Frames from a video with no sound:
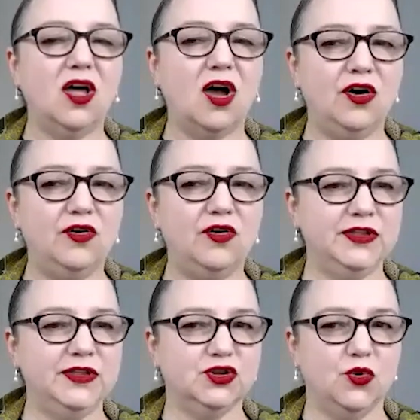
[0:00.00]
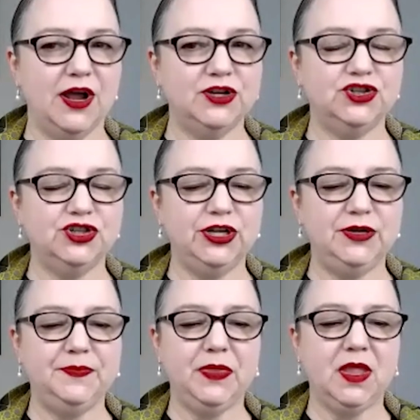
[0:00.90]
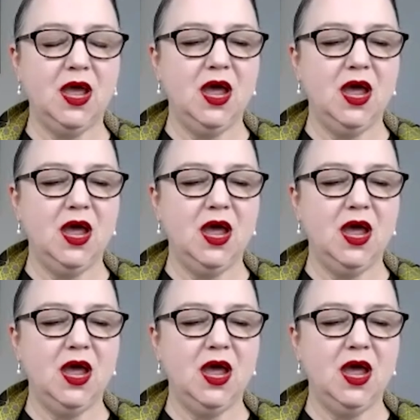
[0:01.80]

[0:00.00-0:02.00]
love this question.